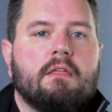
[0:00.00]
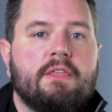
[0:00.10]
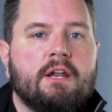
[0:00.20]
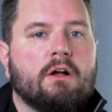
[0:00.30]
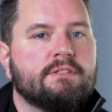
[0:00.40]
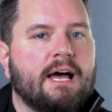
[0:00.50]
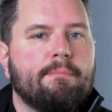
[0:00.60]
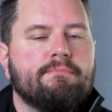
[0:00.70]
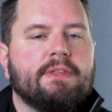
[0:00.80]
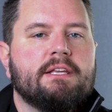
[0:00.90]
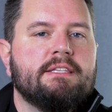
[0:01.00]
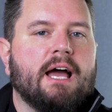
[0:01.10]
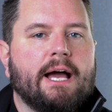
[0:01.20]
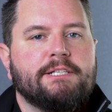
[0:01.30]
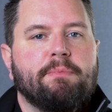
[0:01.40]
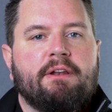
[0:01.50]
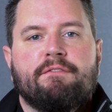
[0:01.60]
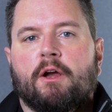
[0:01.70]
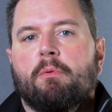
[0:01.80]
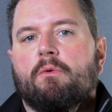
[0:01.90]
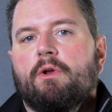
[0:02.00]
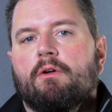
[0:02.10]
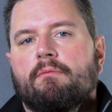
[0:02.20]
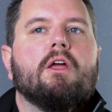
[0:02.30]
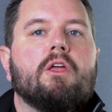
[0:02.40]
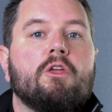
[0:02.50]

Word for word: Then on top is the high-speed fingerprint reader.